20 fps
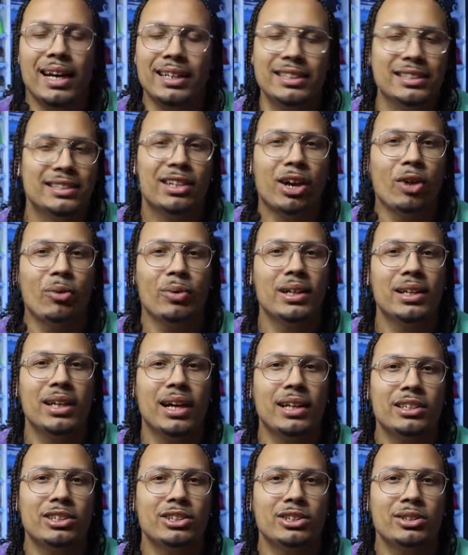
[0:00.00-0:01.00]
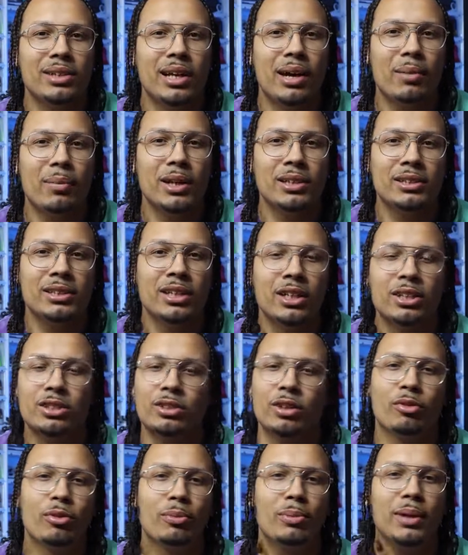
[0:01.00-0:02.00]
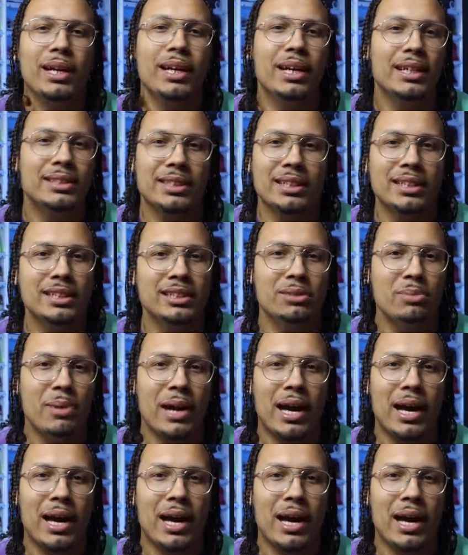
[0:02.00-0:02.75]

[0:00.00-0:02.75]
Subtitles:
I just don't really like the shoe that much. So for me, it's an easy